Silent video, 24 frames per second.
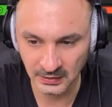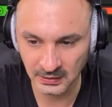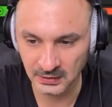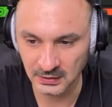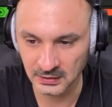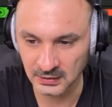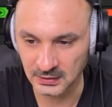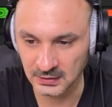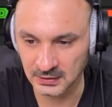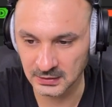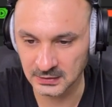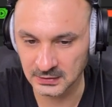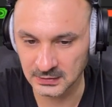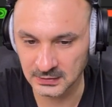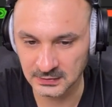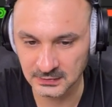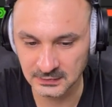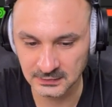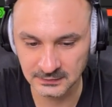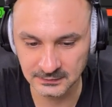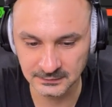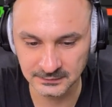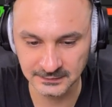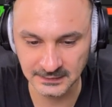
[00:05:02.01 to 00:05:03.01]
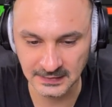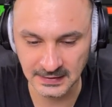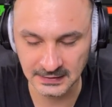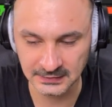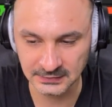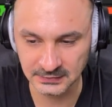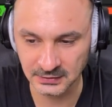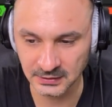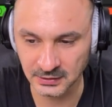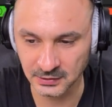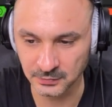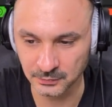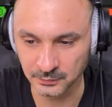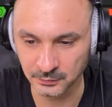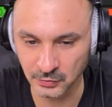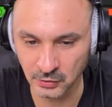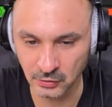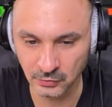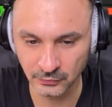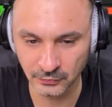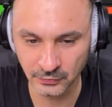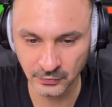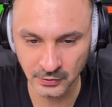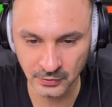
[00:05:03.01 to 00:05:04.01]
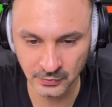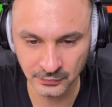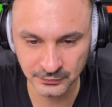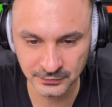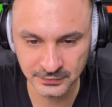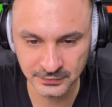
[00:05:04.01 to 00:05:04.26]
E flat in both notes,